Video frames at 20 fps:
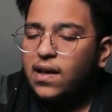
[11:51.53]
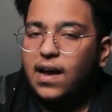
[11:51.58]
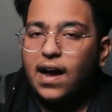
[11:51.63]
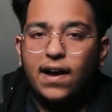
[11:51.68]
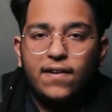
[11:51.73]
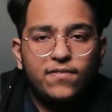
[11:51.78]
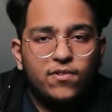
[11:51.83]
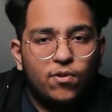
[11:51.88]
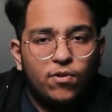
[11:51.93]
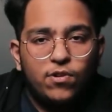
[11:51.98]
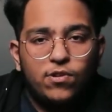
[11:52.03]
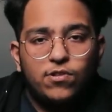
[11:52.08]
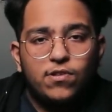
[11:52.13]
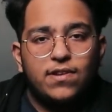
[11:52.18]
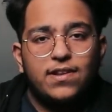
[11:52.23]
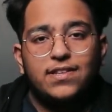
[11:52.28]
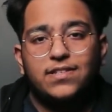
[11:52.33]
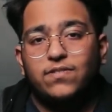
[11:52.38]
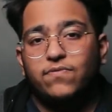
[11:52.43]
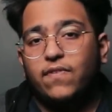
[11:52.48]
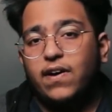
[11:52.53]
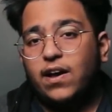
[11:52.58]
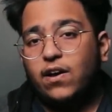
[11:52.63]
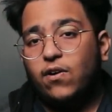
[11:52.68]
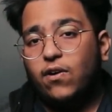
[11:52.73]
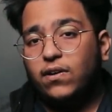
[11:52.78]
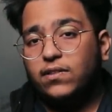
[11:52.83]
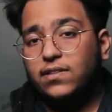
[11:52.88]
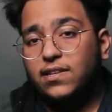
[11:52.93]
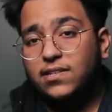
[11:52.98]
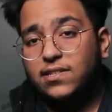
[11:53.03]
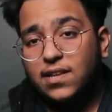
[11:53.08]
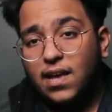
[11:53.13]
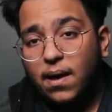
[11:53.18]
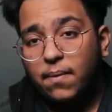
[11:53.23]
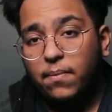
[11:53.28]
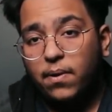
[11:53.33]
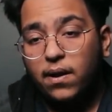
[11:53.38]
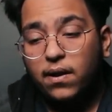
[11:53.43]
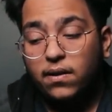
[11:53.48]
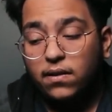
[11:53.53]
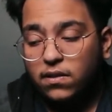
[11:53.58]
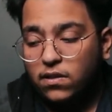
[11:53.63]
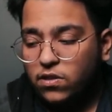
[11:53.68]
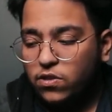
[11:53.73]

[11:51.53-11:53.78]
I've told you the reason why I got this camera.